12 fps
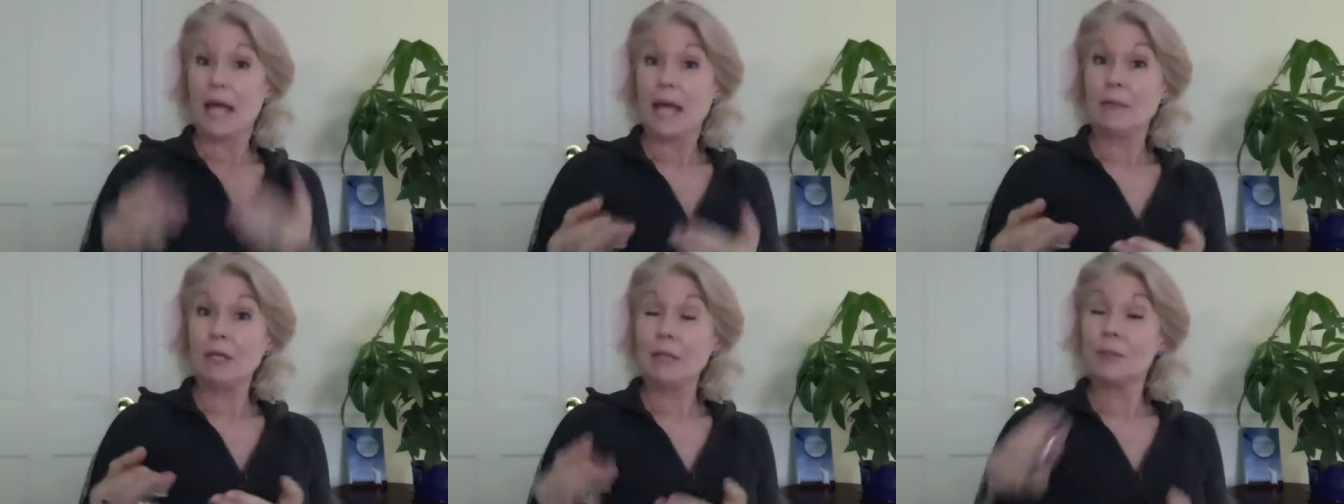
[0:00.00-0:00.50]

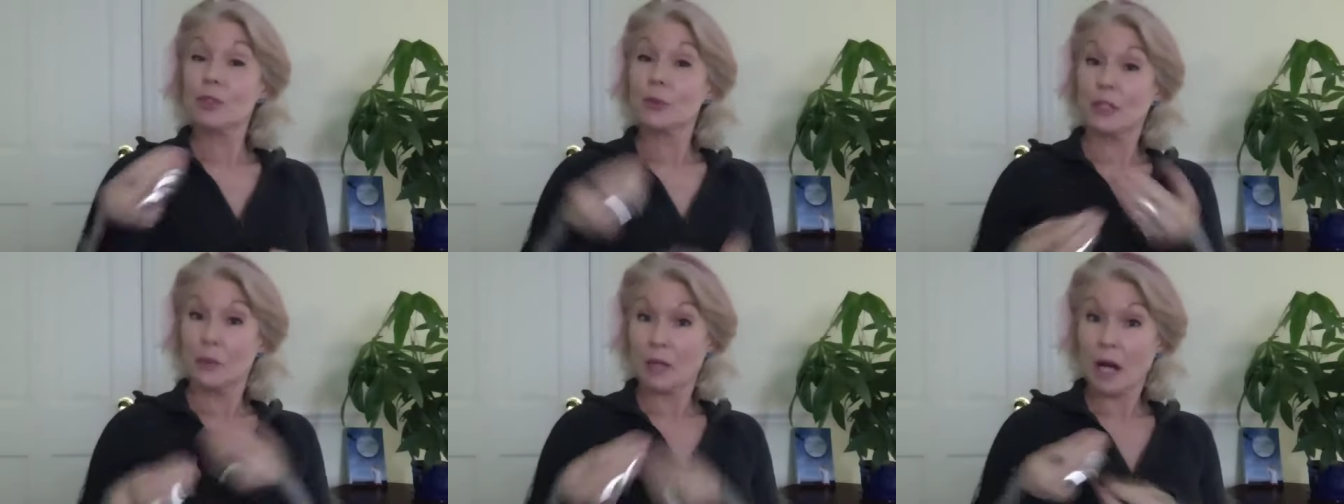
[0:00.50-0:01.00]
Between
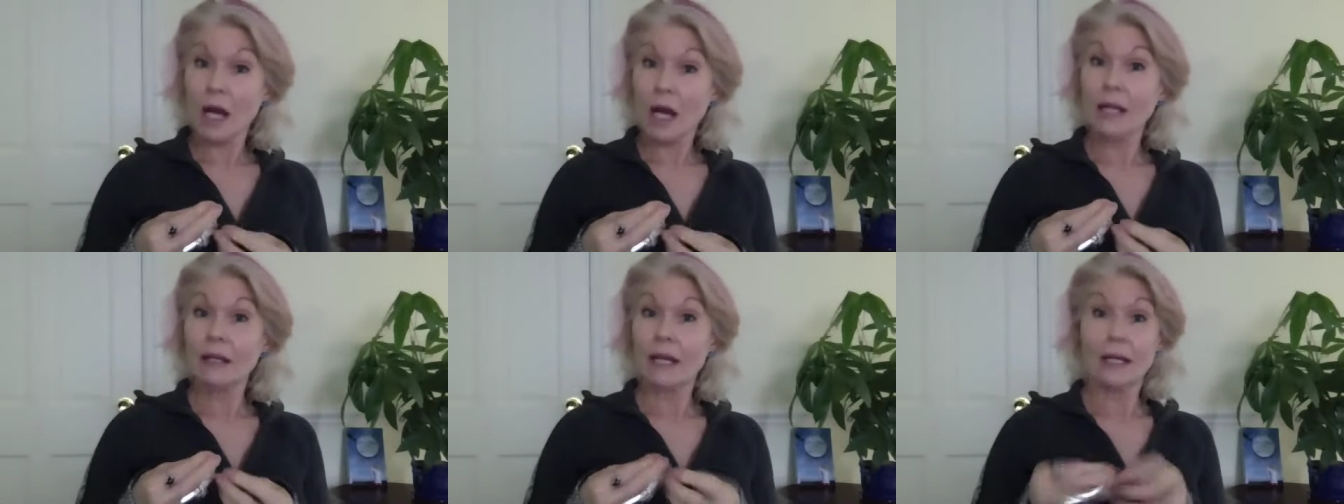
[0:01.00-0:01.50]
you and I
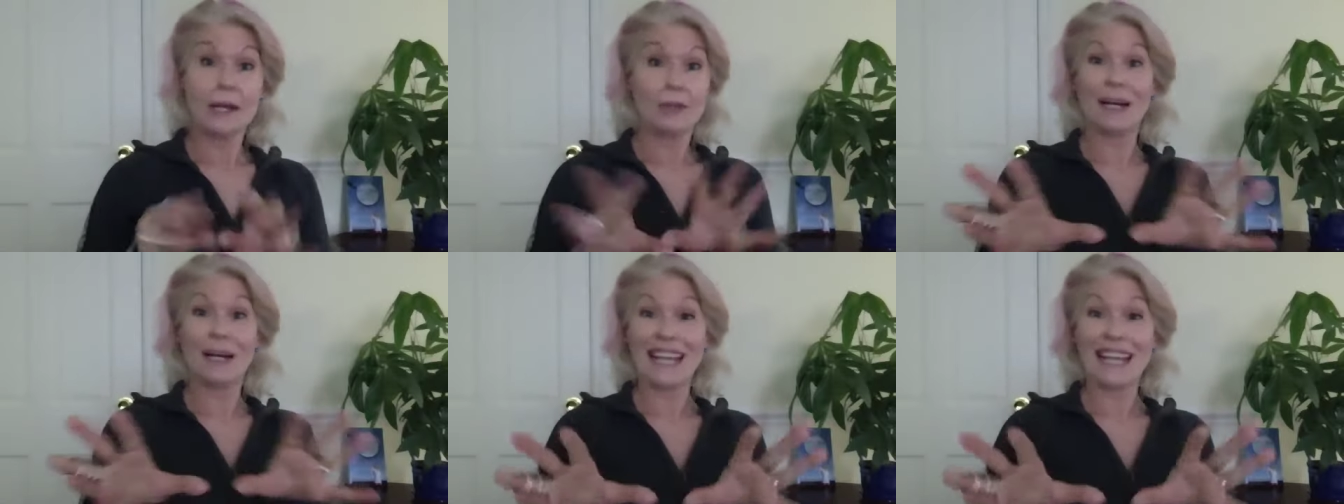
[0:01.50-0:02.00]
and
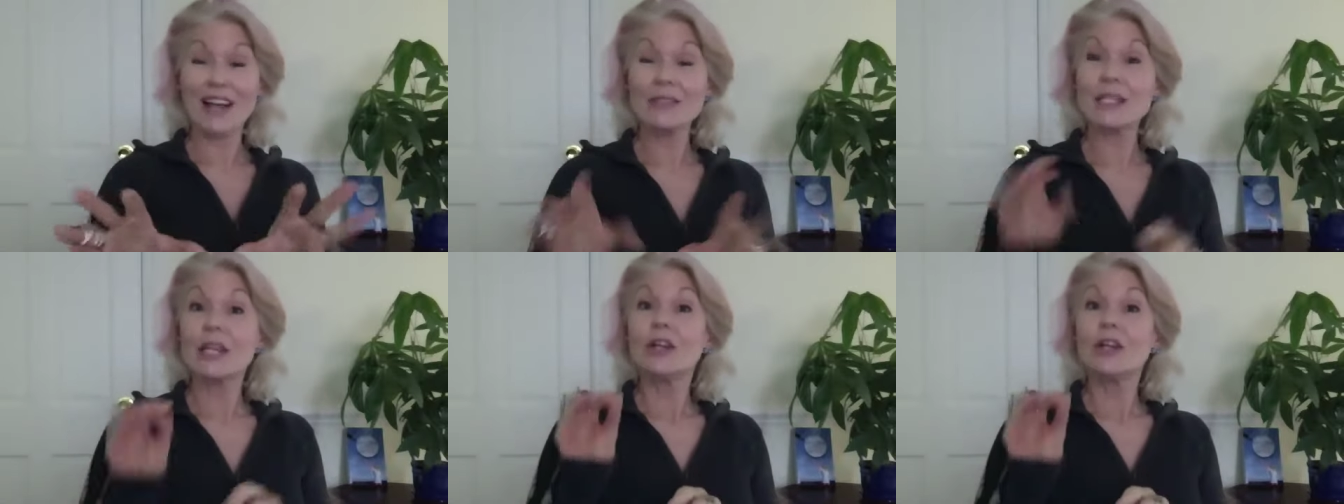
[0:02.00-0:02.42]
everybody else,